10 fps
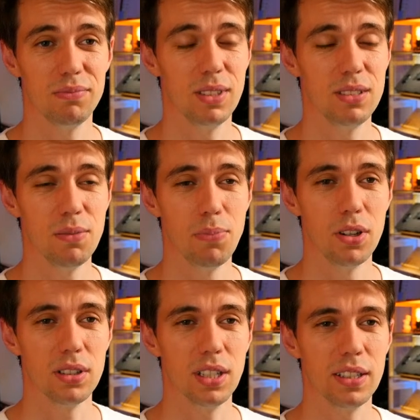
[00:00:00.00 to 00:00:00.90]
It's
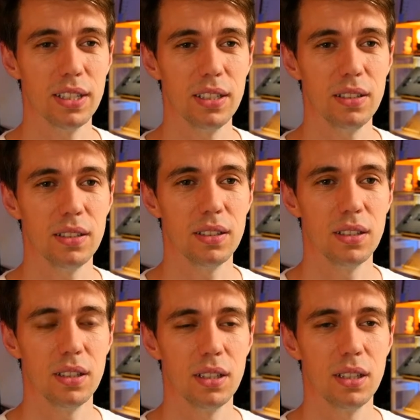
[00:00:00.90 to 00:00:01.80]
important, I think.
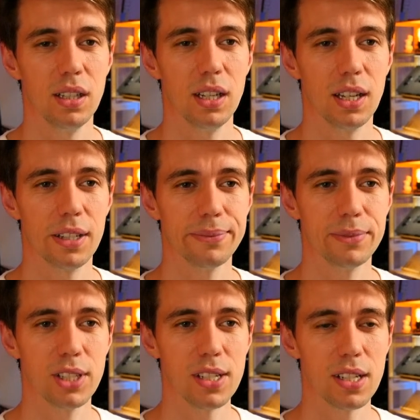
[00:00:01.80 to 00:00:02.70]

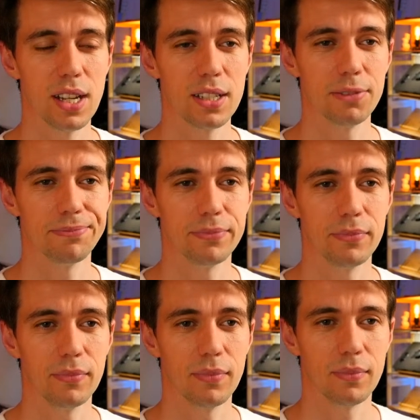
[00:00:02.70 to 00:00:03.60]
Just like,
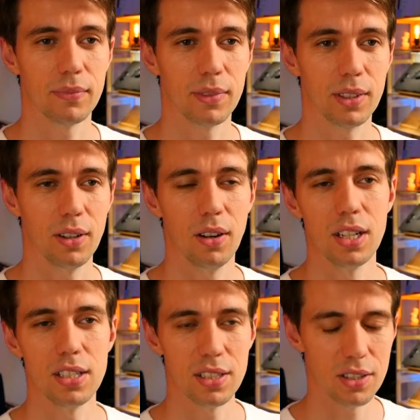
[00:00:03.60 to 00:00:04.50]

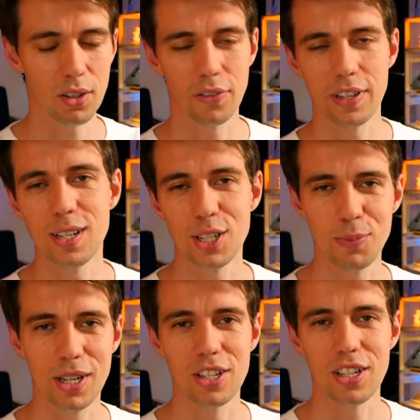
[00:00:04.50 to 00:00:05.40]
let's talk of English
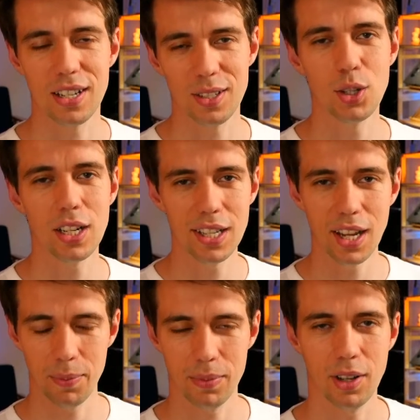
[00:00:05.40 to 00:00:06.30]
pitch. You can hear
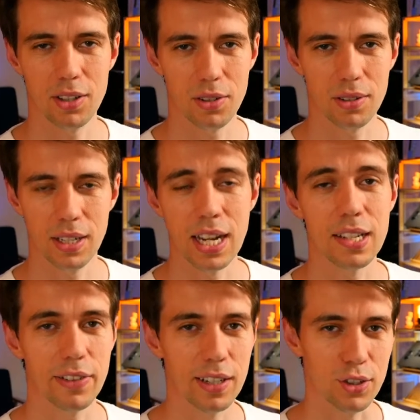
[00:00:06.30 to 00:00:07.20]
I'm not
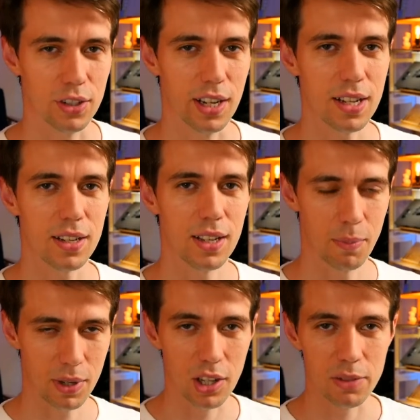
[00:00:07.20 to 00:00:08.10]
native English, right?
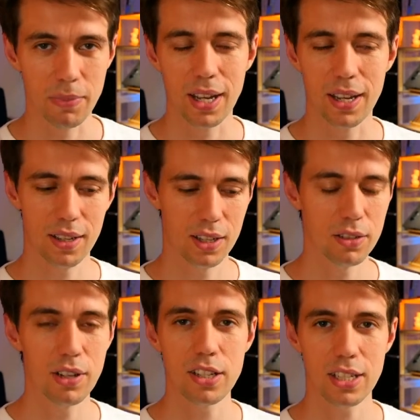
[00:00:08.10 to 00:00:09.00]
Because my
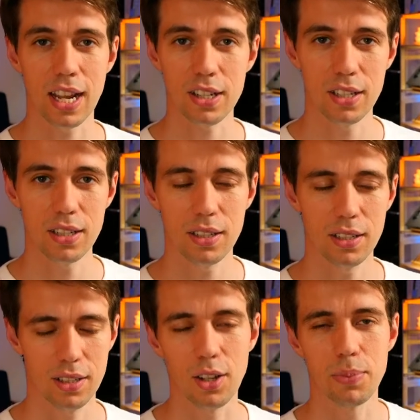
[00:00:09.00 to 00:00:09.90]
stress accent,
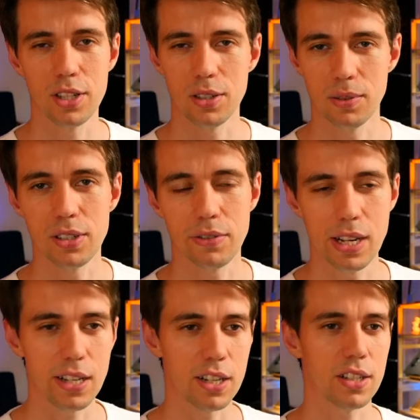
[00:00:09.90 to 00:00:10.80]
not pitch,
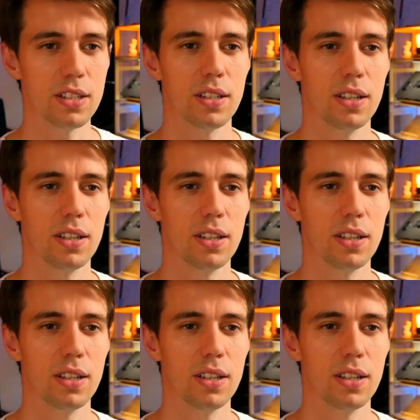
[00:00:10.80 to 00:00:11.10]
stress accent